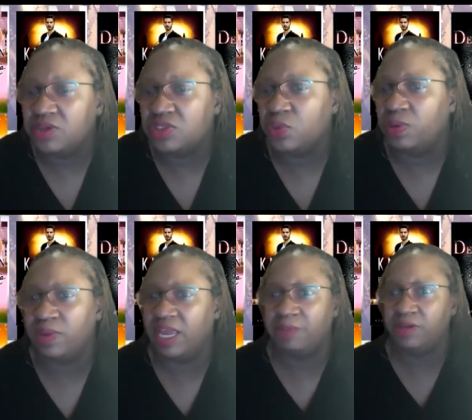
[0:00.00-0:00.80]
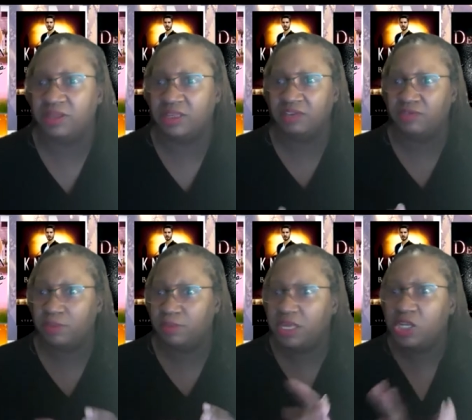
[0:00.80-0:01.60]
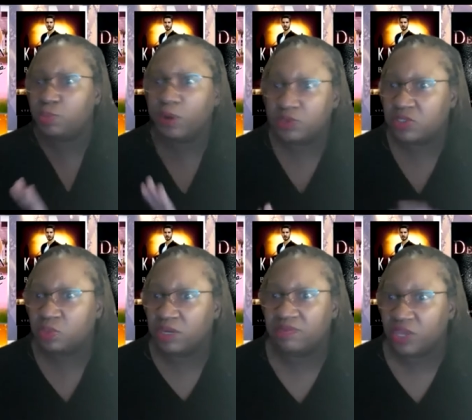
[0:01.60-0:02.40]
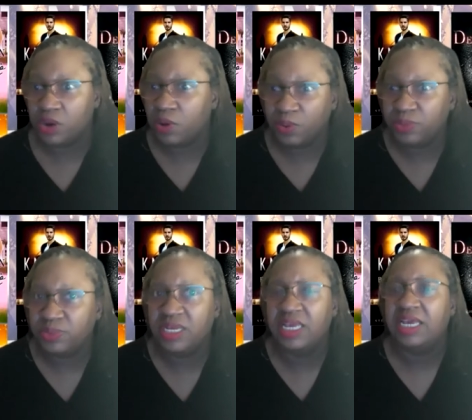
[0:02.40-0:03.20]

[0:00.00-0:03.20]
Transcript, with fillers: so we were able to give them each person one of their own